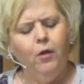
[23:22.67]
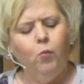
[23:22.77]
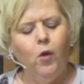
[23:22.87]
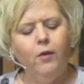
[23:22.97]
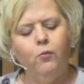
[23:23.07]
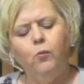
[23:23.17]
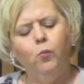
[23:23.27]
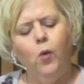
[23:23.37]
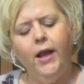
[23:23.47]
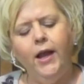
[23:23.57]
What,
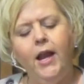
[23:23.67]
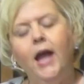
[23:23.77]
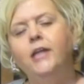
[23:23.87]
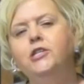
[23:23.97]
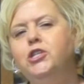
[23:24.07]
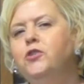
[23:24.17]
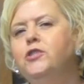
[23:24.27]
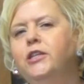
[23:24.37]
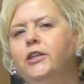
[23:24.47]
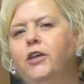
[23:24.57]
what can I do
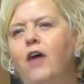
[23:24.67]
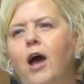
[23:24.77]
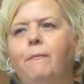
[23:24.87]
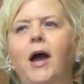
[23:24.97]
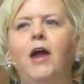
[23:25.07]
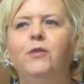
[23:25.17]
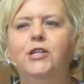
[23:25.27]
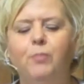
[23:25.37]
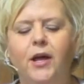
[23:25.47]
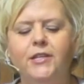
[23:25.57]
to live out my
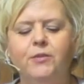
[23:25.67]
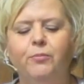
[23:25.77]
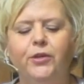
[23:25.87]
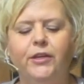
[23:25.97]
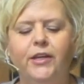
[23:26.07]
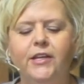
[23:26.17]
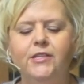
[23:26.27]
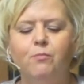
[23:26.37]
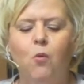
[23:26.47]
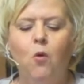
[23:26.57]

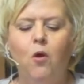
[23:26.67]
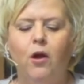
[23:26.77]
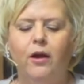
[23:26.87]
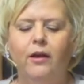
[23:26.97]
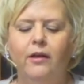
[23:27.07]
responsibilities more?